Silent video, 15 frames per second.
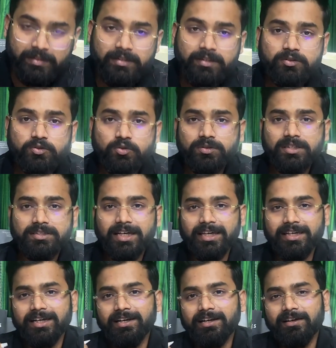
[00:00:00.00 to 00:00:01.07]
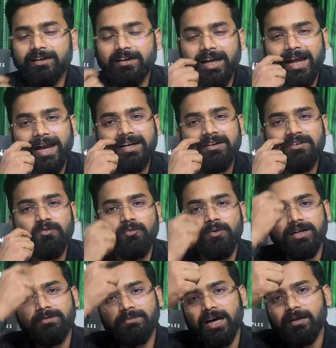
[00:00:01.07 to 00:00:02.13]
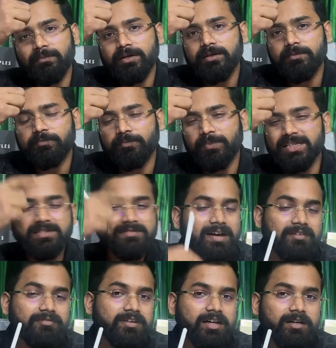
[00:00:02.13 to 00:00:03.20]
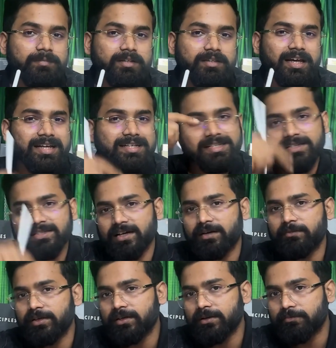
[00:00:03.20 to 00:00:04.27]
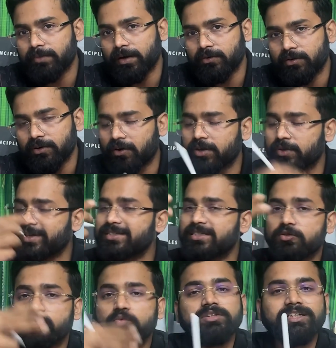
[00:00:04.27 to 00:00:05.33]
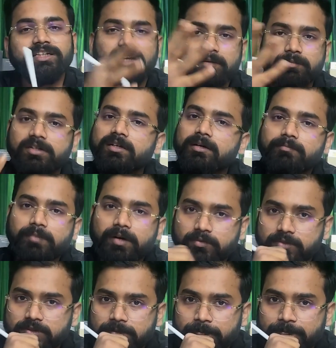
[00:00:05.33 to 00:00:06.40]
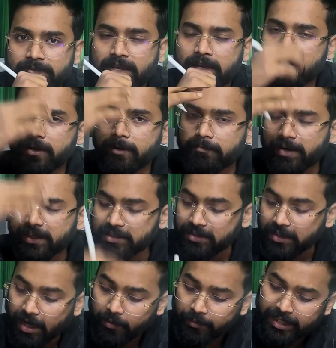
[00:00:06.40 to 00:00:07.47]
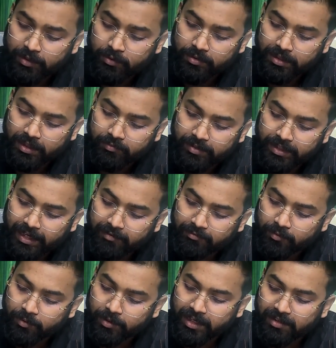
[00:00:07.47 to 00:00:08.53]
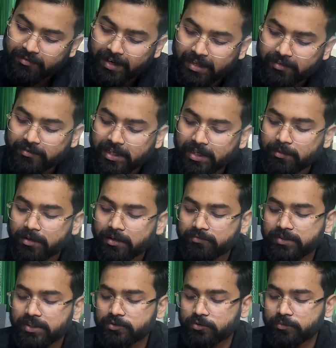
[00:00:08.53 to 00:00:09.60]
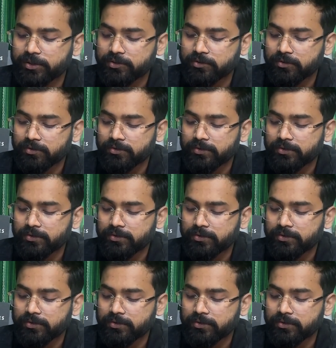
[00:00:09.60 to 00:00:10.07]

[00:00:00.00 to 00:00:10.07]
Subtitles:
so the cycle had 1 carbon plus 5 carbon, a 6 carbon compound, or you can say 2-3 carbon compounds. But now in total we have only 5 carbon of this Rubisco,